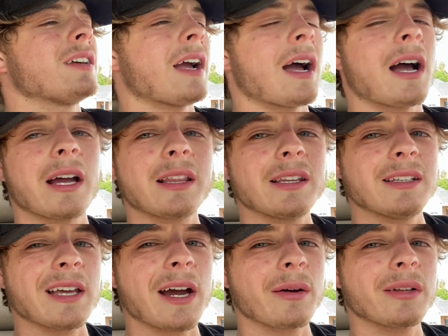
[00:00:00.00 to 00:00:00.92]
I highly
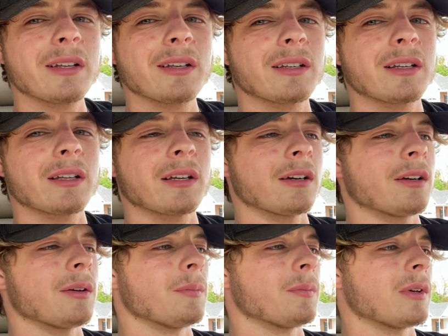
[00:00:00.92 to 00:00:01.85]
doubt it
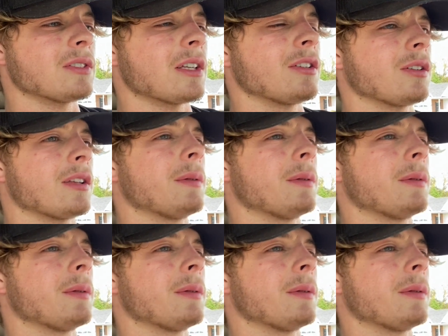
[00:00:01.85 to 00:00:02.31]
because I took